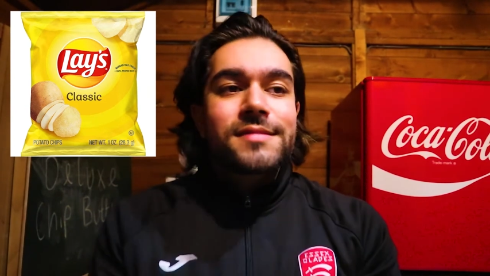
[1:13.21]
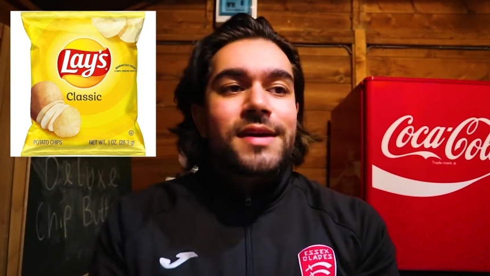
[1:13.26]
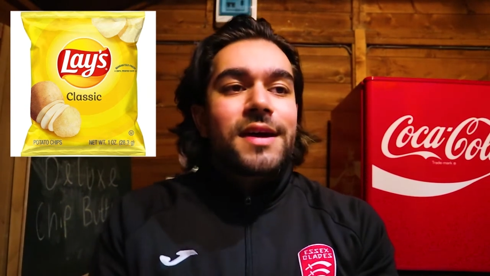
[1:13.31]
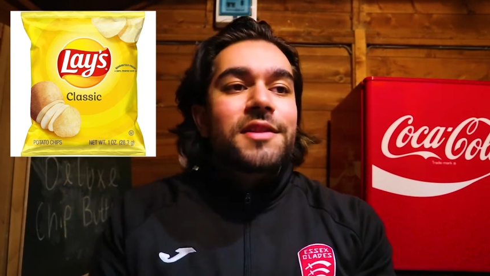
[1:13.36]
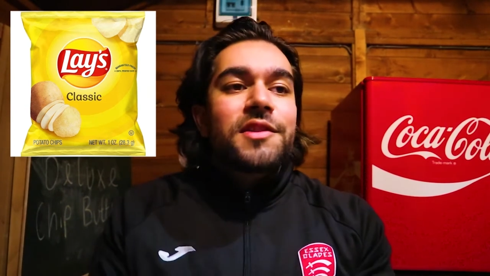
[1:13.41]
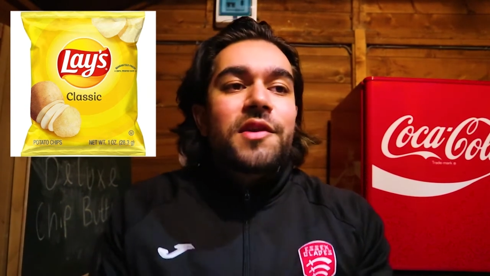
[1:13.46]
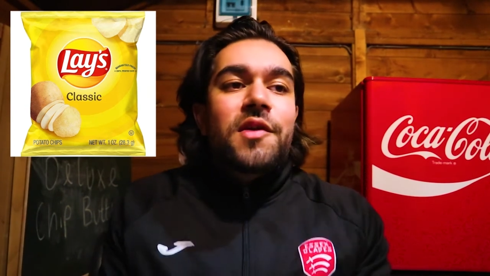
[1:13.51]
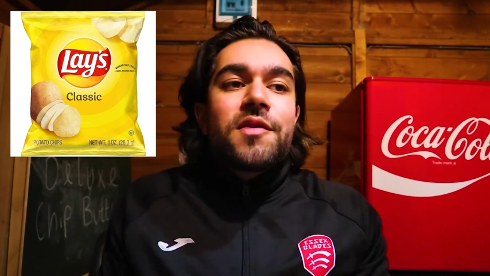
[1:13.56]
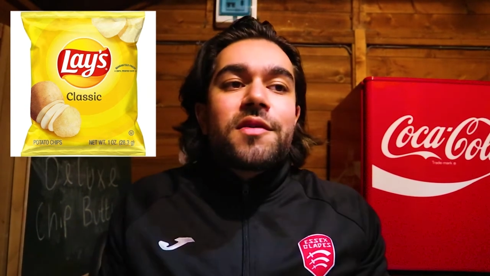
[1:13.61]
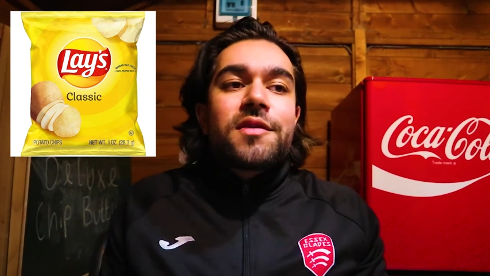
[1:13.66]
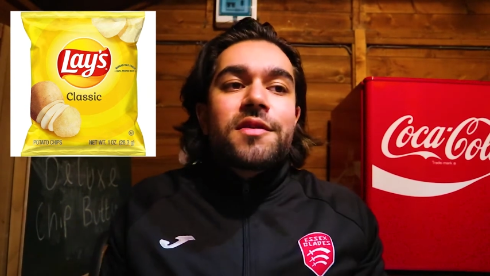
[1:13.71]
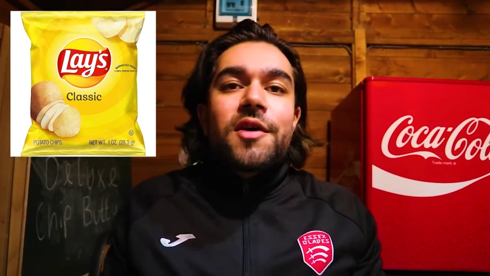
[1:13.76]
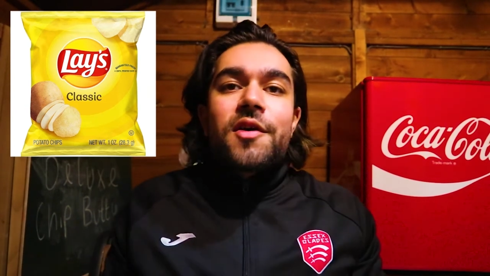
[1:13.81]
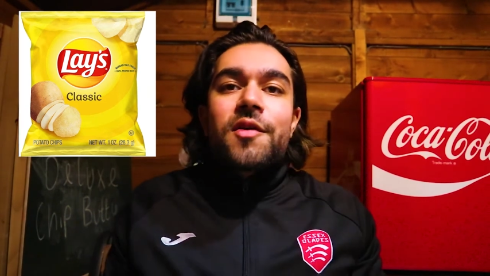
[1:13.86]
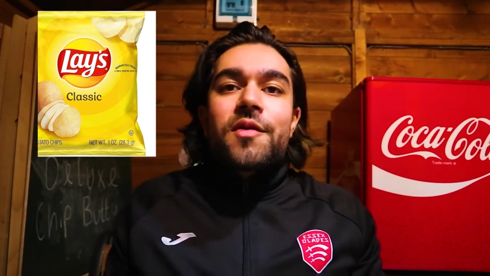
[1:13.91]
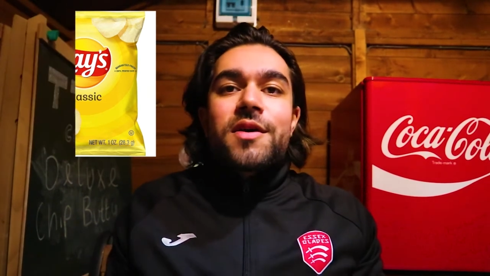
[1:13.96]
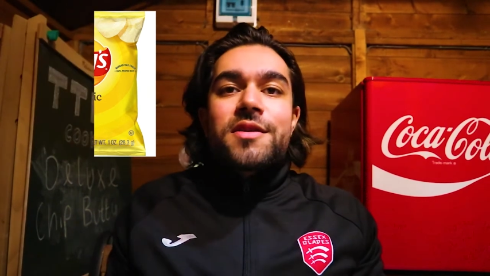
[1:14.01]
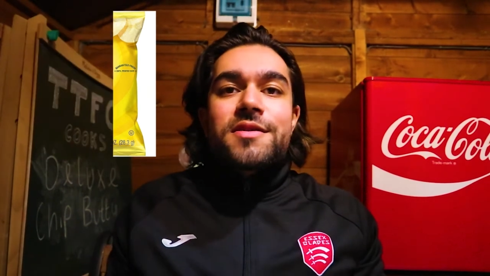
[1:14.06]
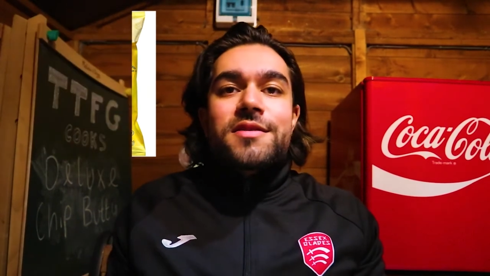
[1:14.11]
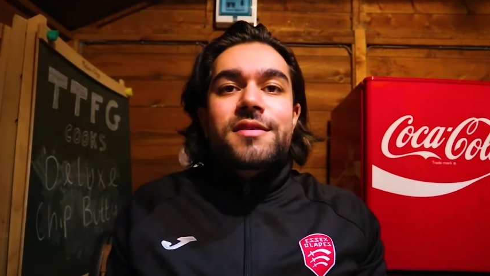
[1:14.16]
And no
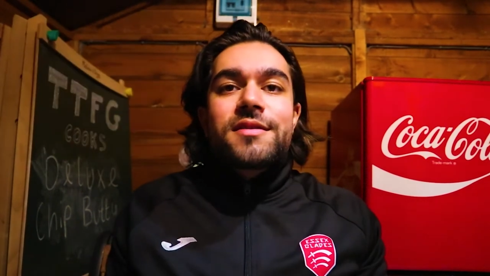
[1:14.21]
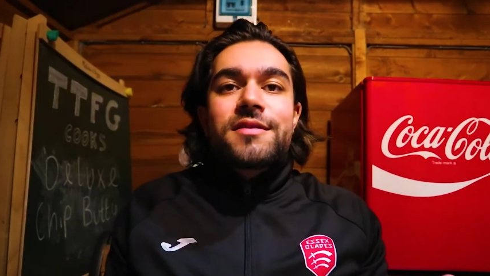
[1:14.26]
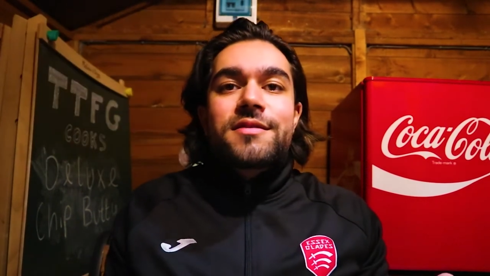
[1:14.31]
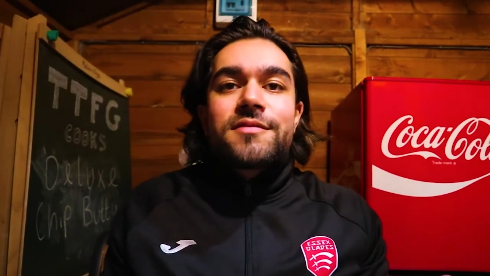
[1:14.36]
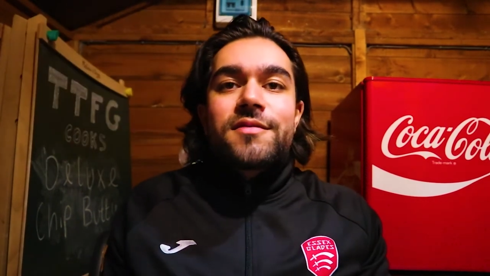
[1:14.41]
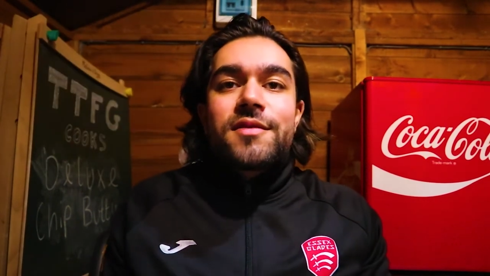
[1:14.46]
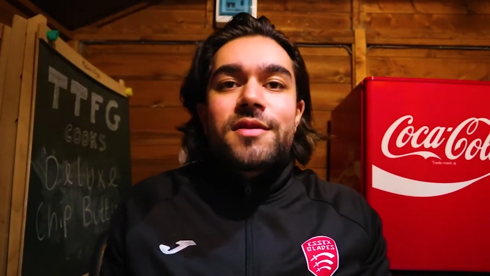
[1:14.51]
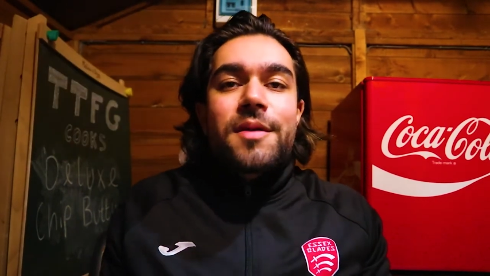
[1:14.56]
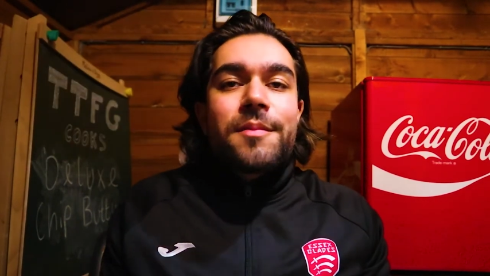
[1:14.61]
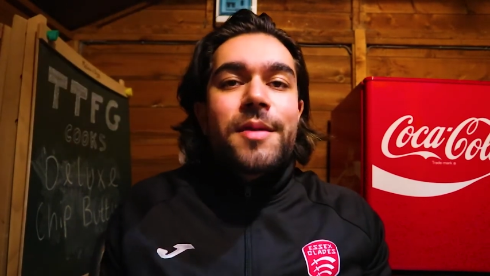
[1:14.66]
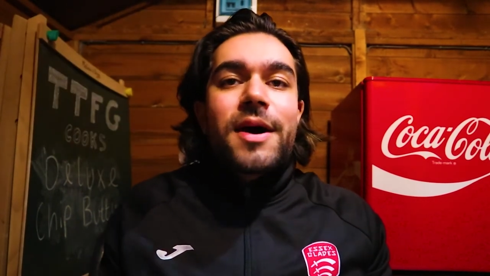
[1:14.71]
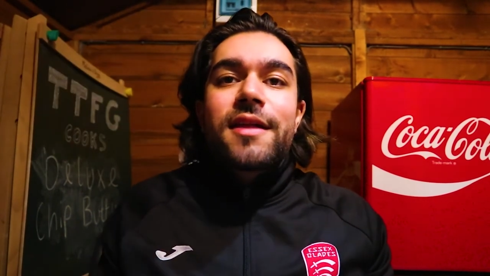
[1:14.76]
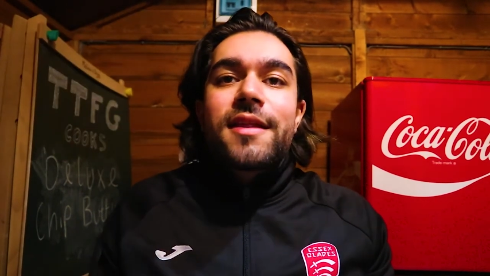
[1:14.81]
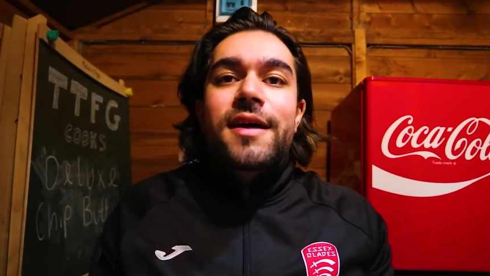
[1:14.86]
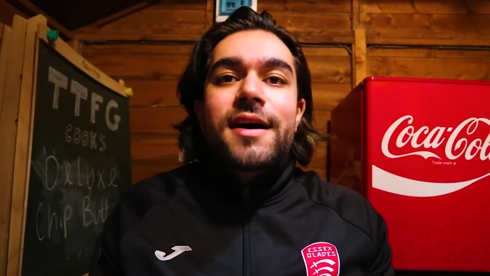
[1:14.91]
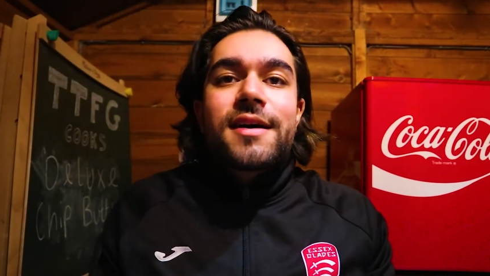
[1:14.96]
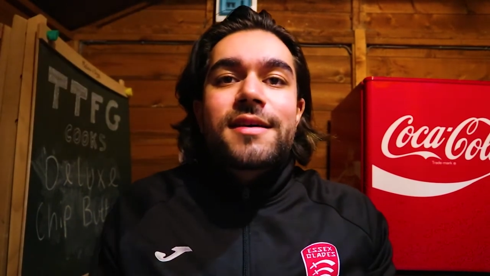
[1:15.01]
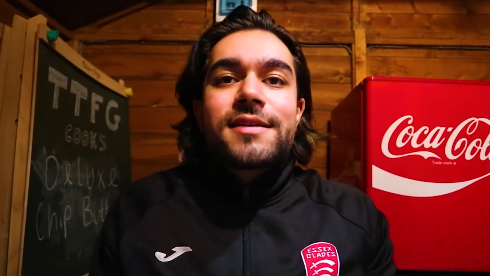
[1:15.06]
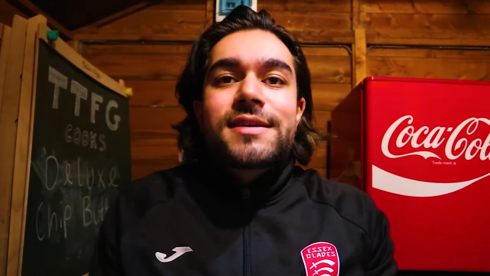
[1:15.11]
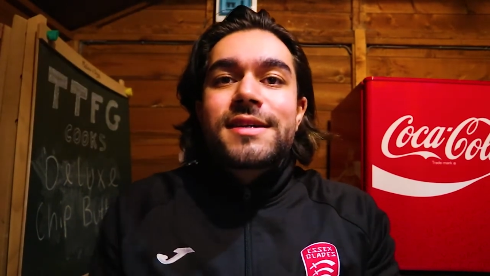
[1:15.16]
questions about
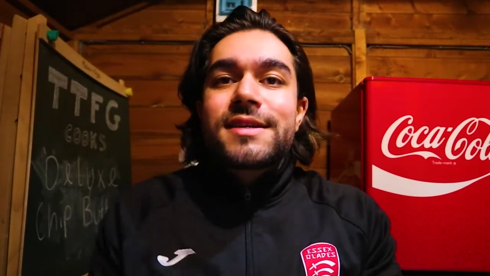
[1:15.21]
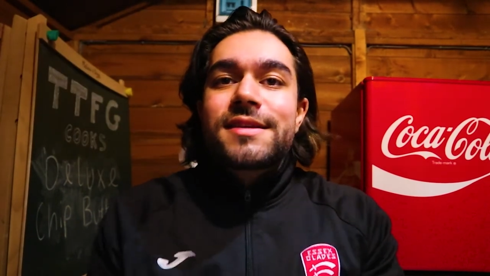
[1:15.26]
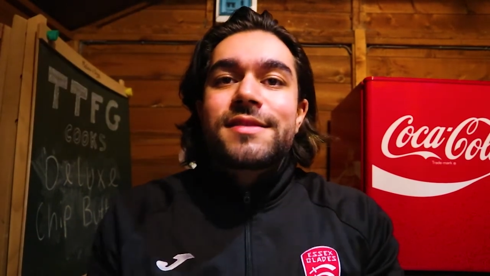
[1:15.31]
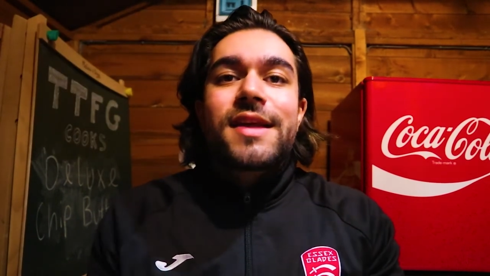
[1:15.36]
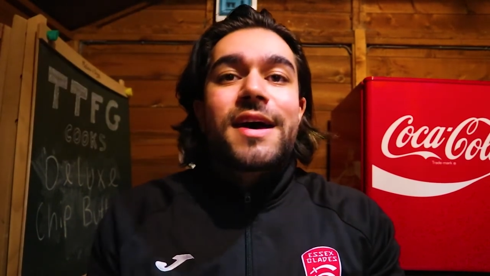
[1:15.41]
that.